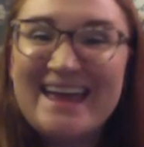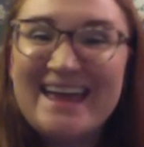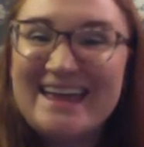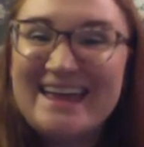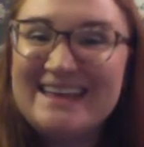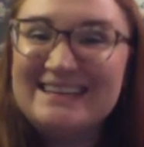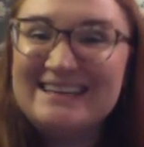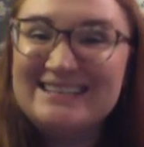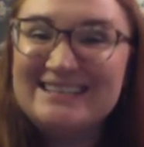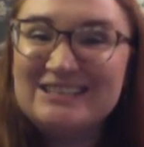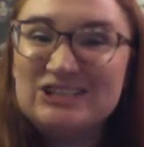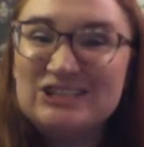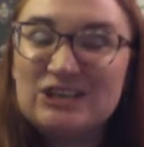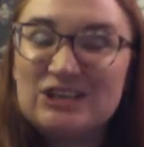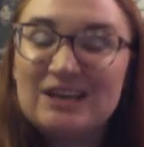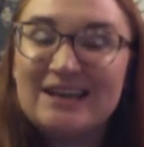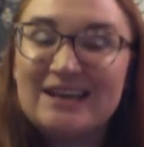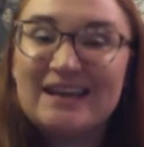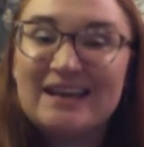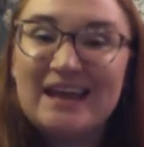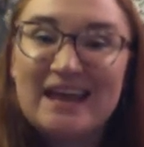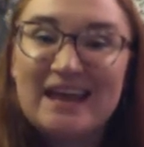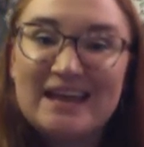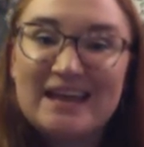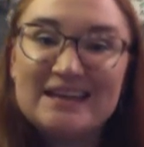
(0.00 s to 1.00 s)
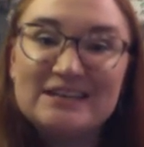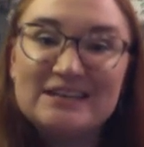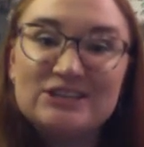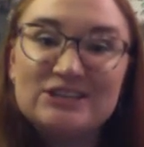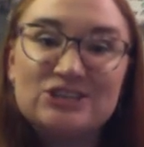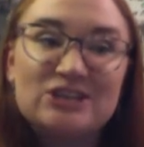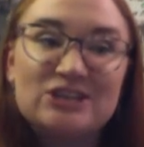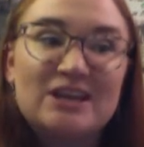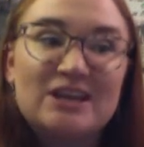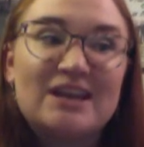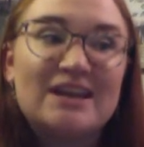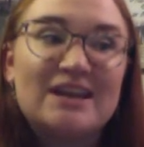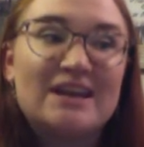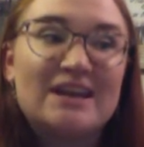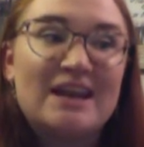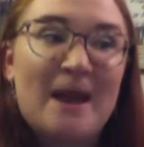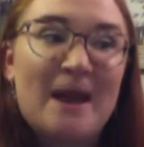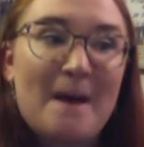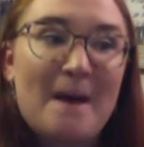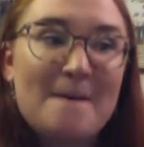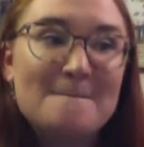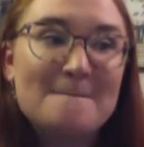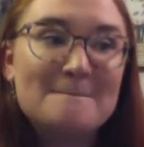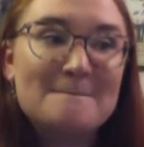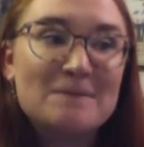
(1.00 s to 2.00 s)
Engine, engine
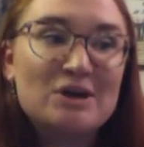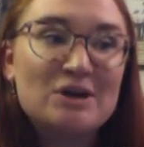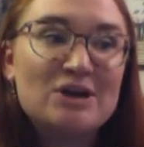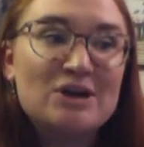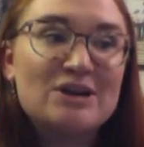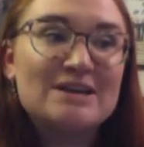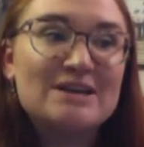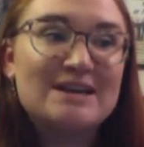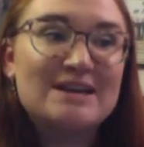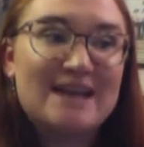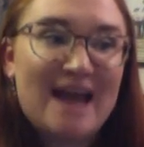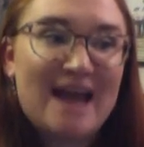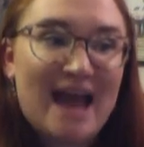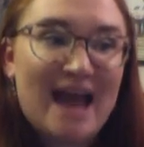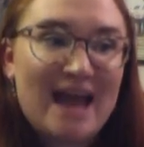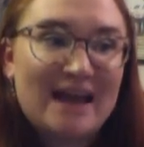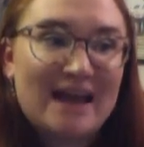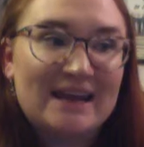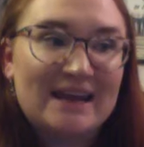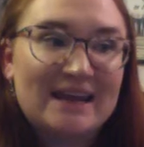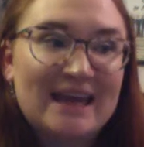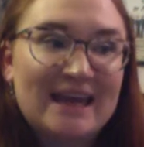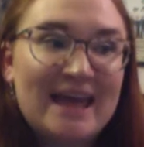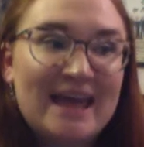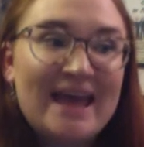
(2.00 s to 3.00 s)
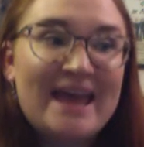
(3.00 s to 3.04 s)
number nine.